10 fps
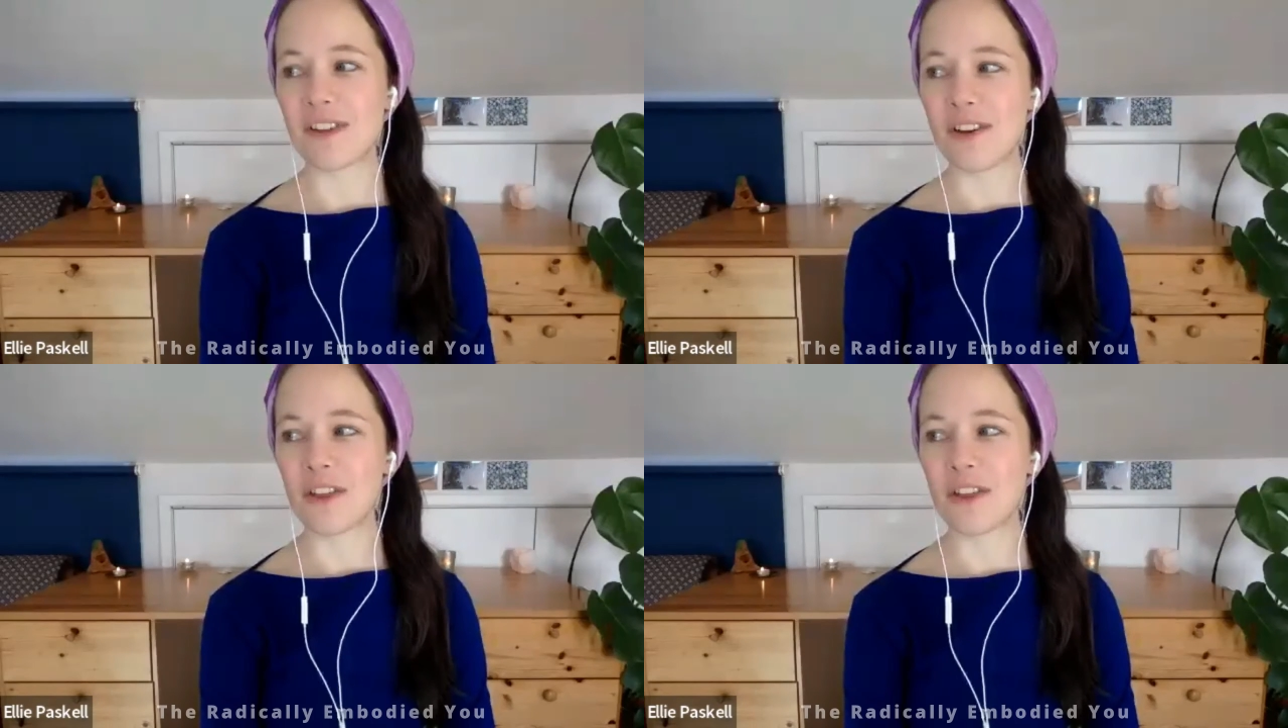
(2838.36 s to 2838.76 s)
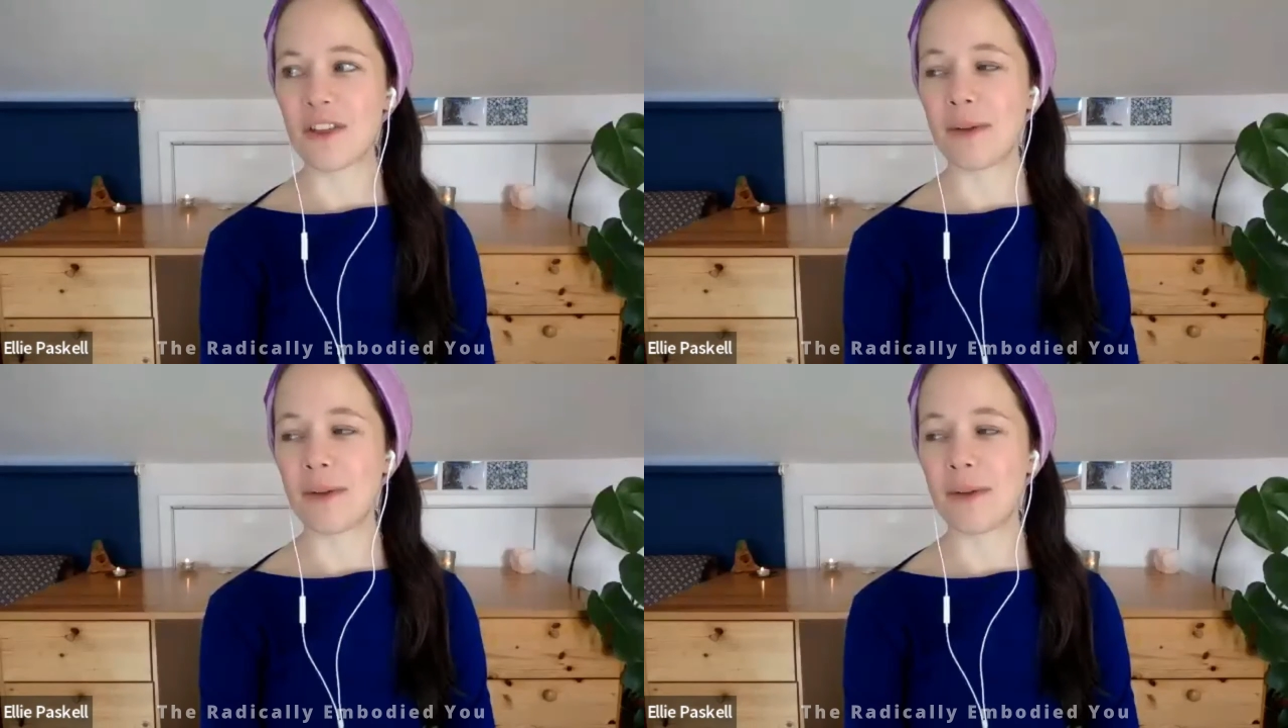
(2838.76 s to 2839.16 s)
of another
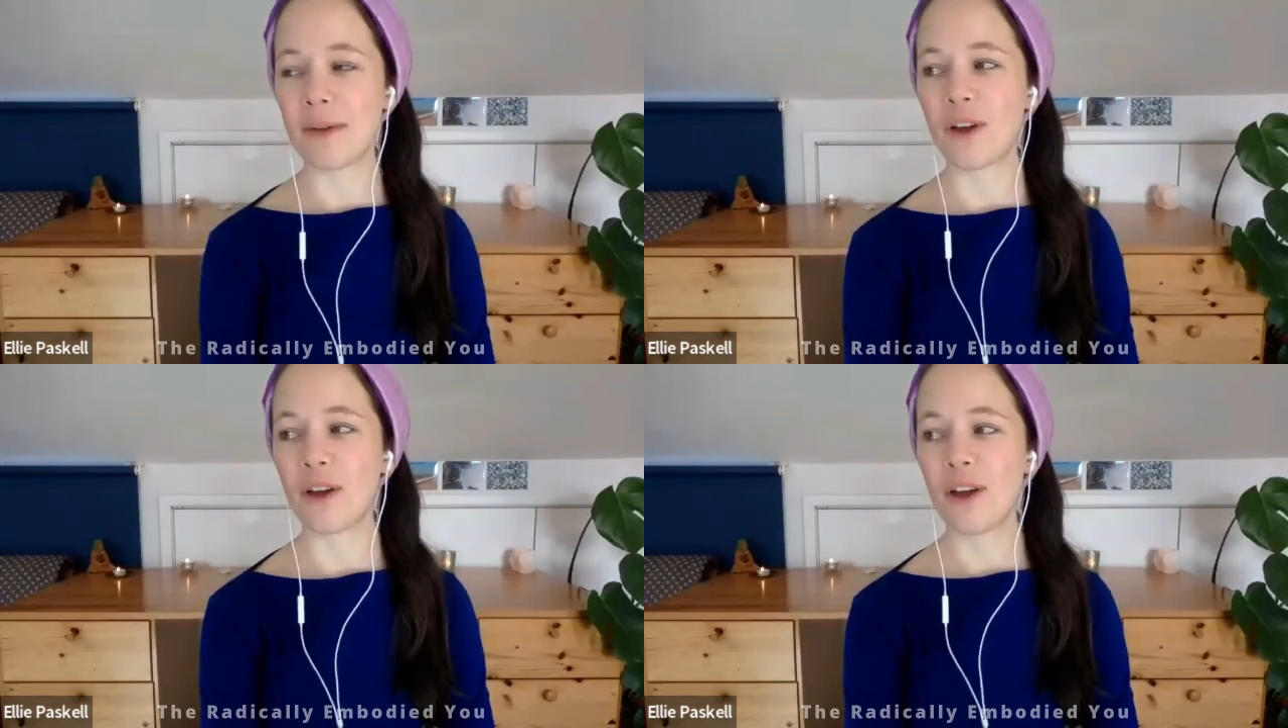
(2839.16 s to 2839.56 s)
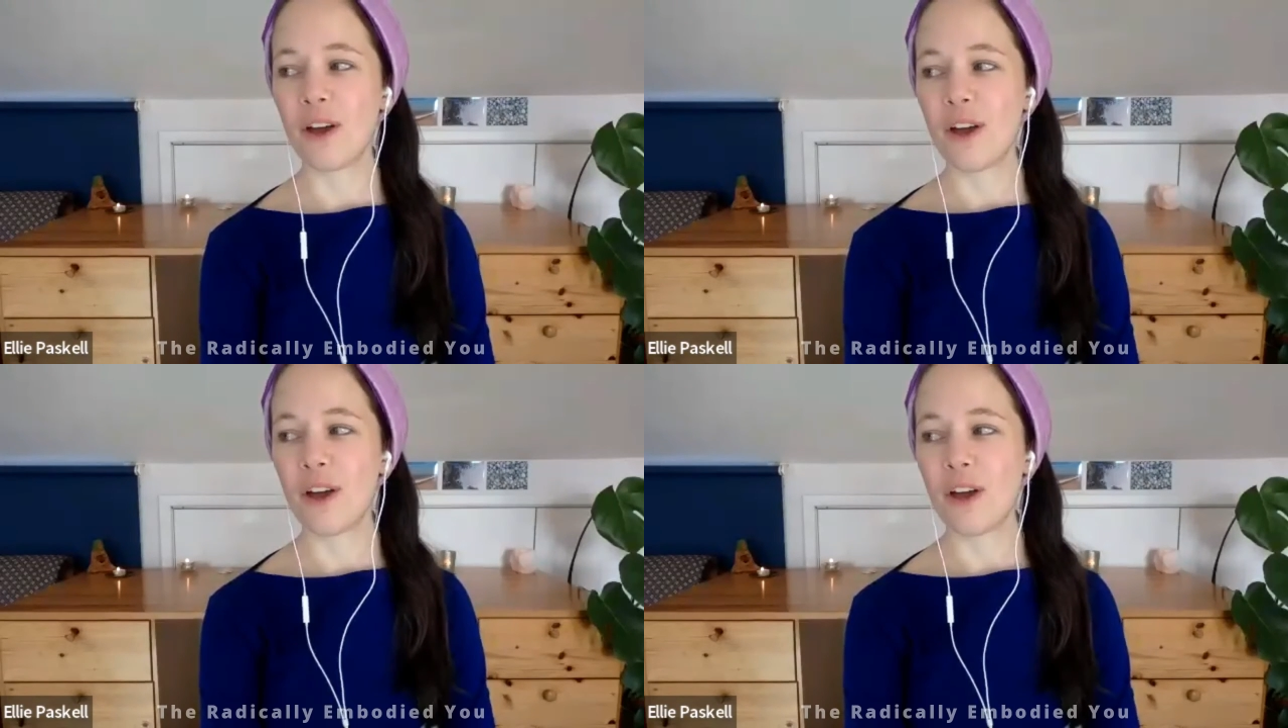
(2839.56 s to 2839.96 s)
piece of the
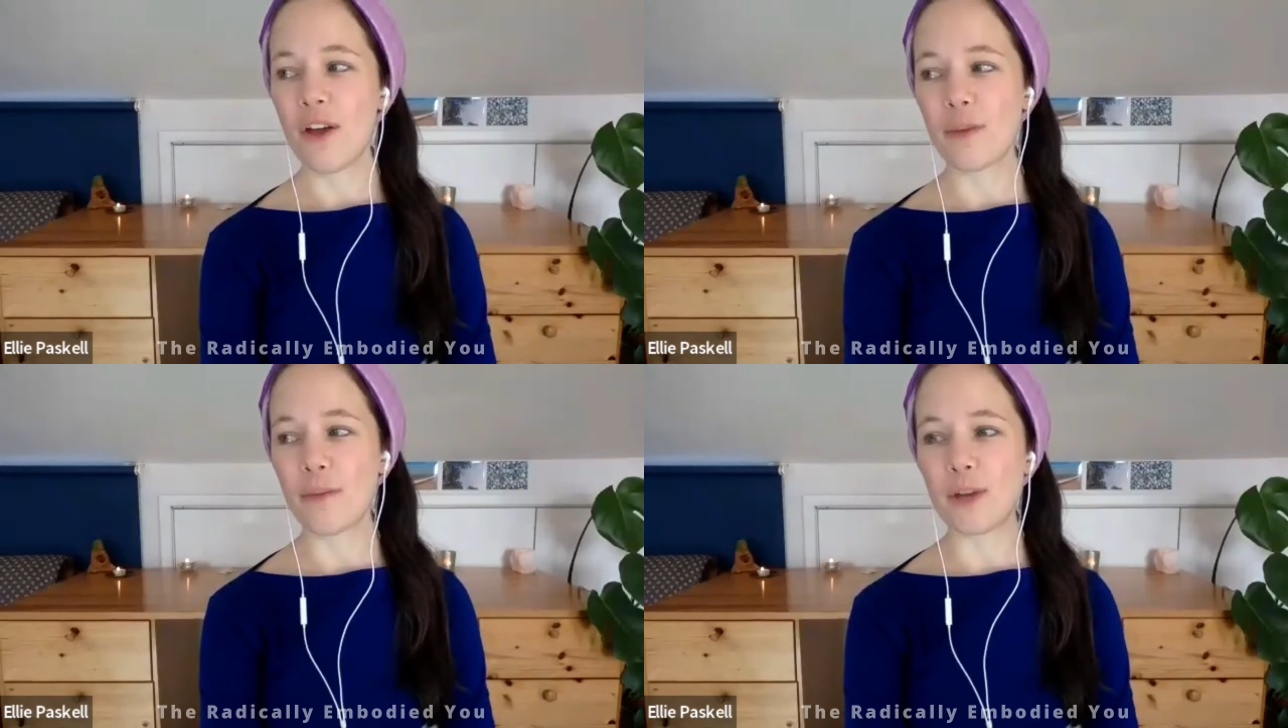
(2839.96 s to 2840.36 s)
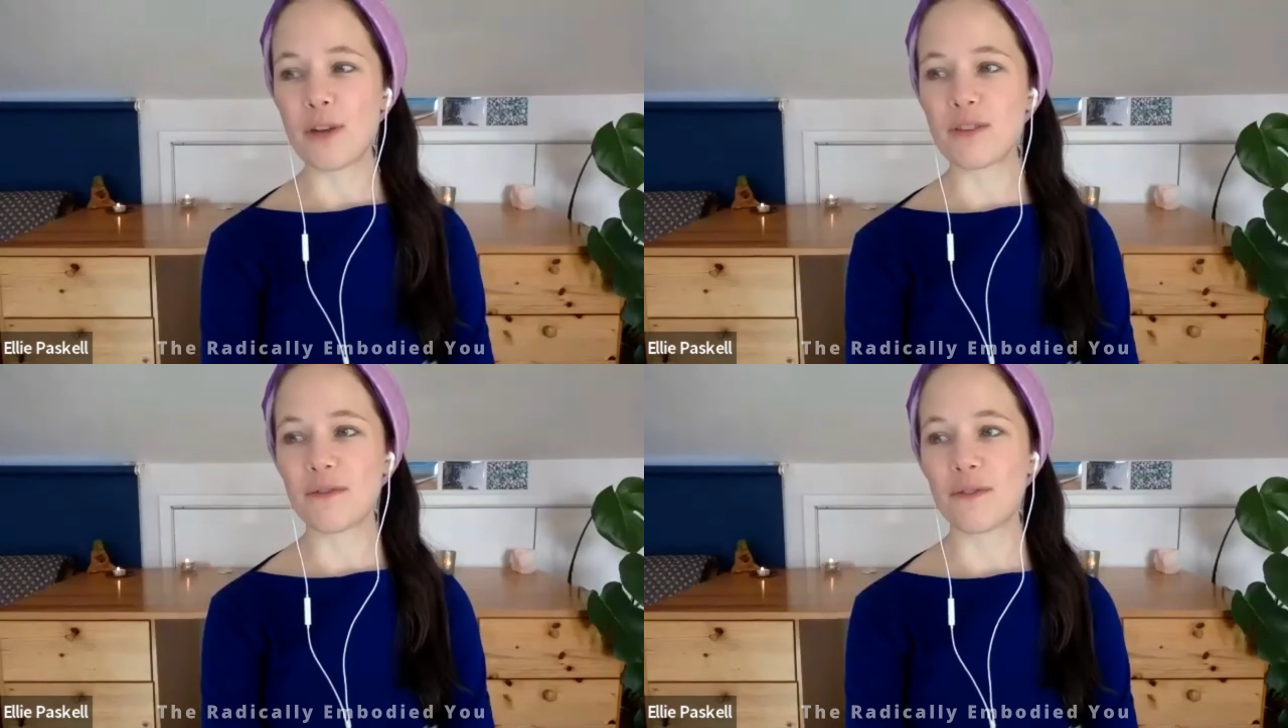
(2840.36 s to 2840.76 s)

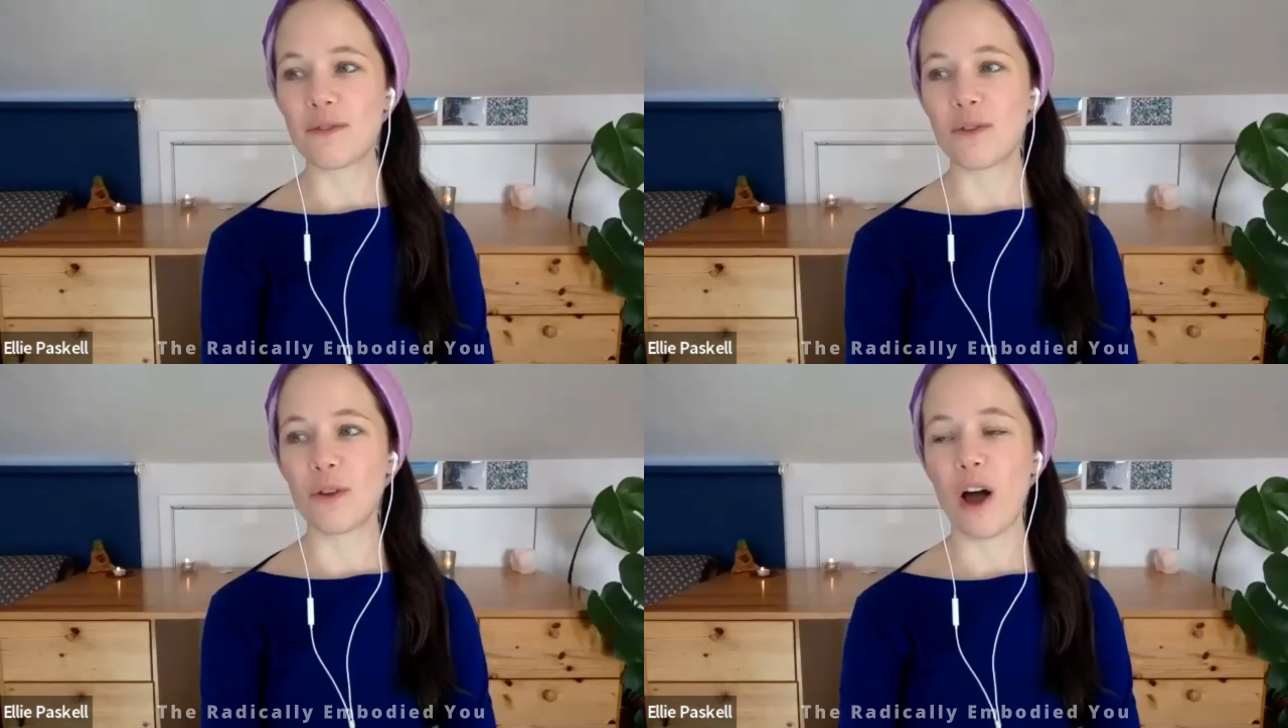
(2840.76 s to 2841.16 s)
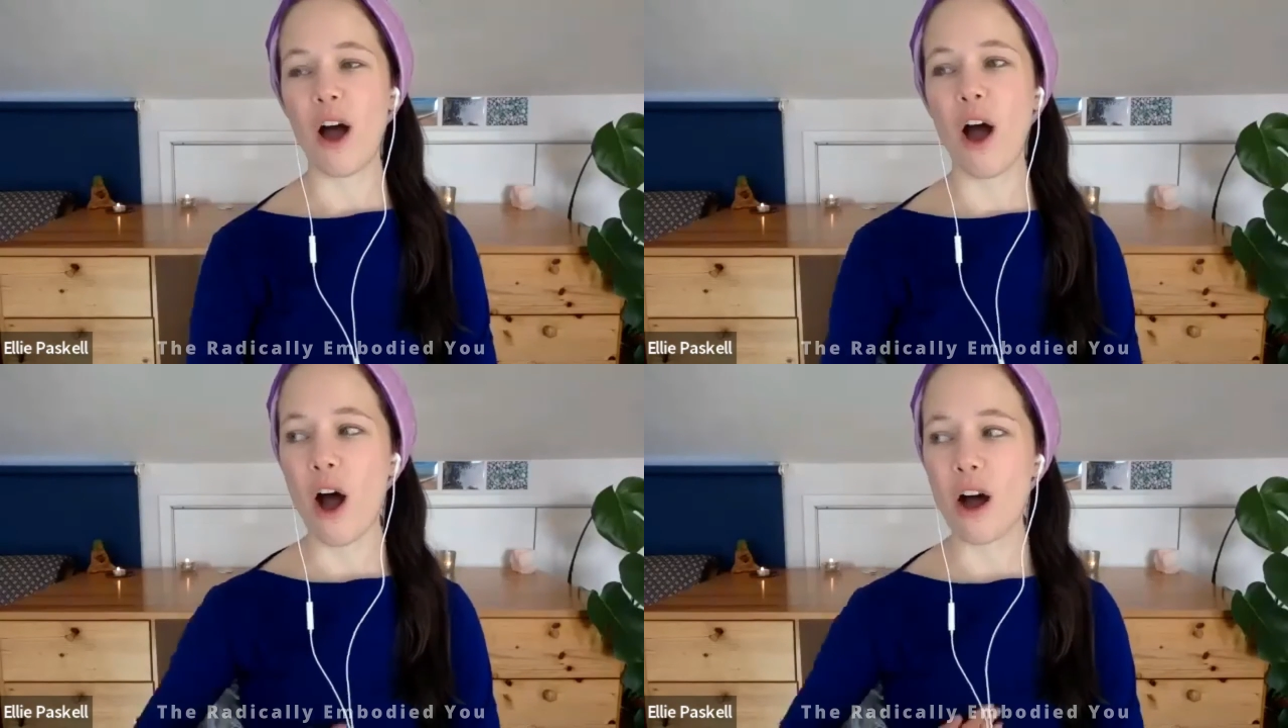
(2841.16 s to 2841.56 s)
beautiful
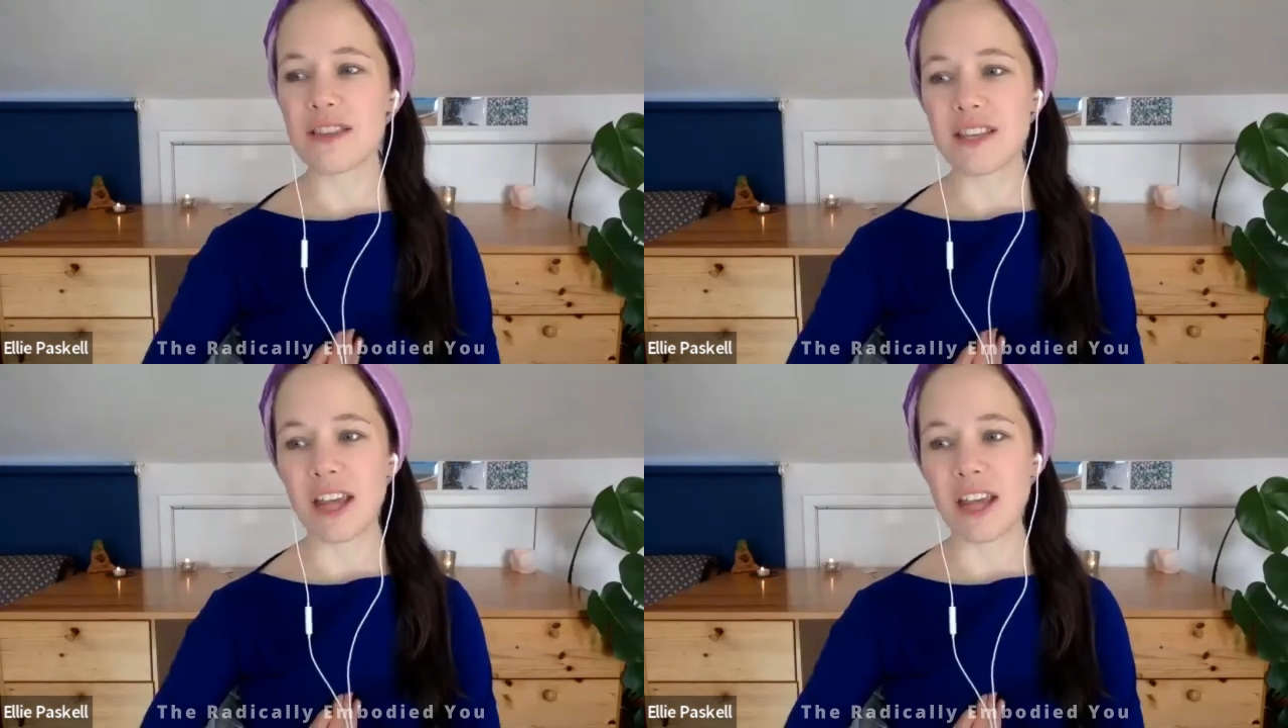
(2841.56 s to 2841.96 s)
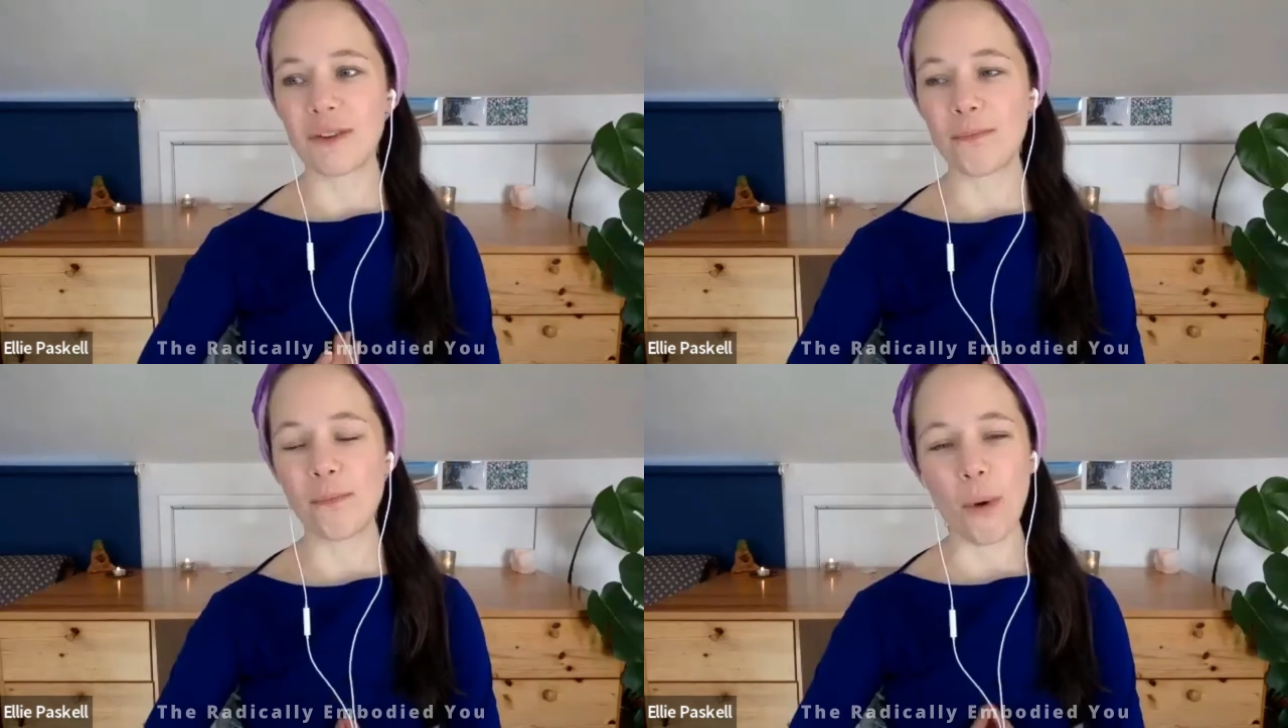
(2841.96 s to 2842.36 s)
heart-centered